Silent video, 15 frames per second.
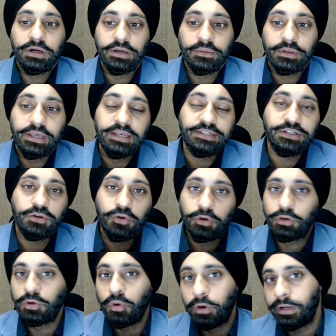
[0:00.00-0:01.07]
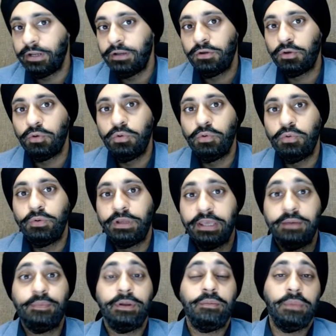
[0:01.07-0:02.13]
is a good coin to
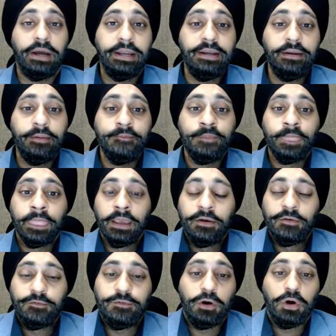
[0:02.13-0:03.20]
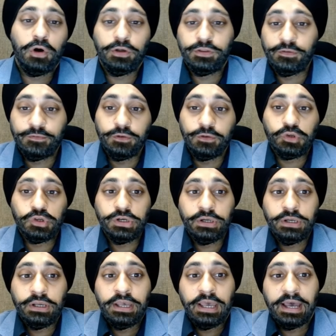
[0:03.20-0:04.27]
keep in mind for the future.
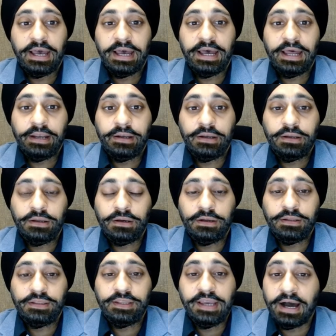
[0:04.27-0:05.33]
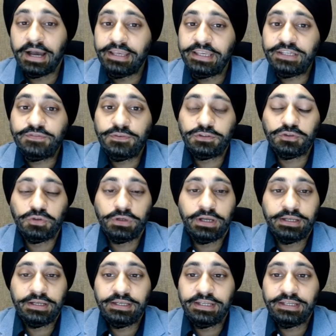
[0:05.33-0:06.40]
And the highest for
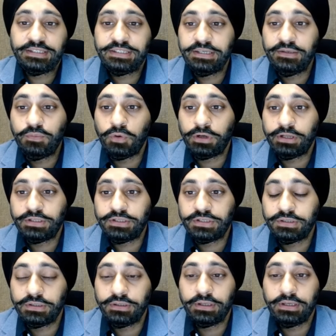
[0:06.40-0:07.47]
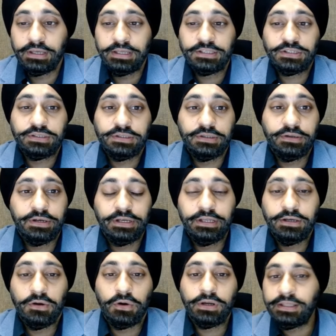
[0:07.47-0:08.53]
Solana, let's see what it's really
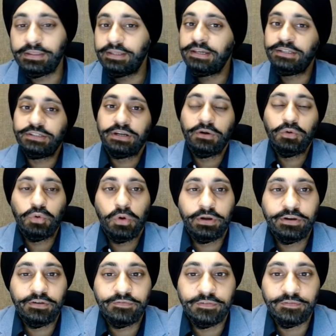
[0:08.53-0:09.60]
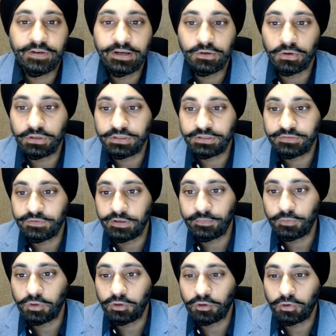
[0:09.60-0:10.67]
gone. I think it's around $250 if I'm
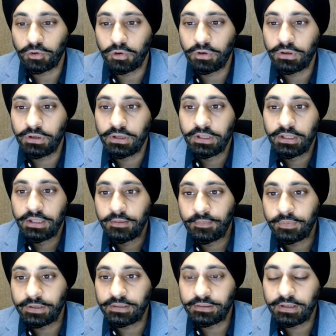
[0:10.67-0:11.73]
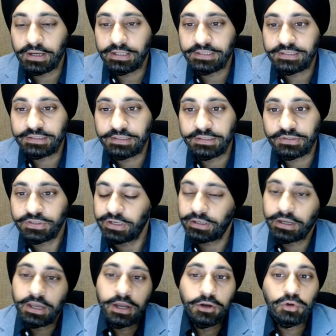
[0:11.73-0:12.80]
not wrong, but I'll still check.
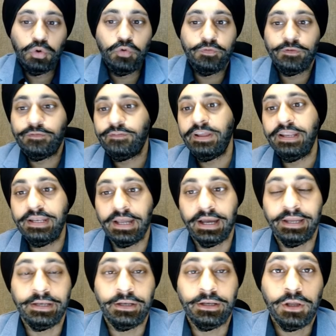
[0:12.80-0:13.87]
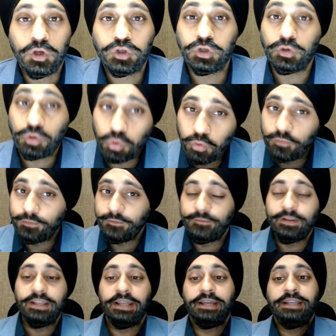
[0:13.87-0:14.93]
259. So
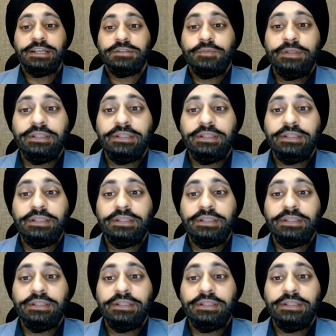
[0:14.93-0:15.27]
259 has been the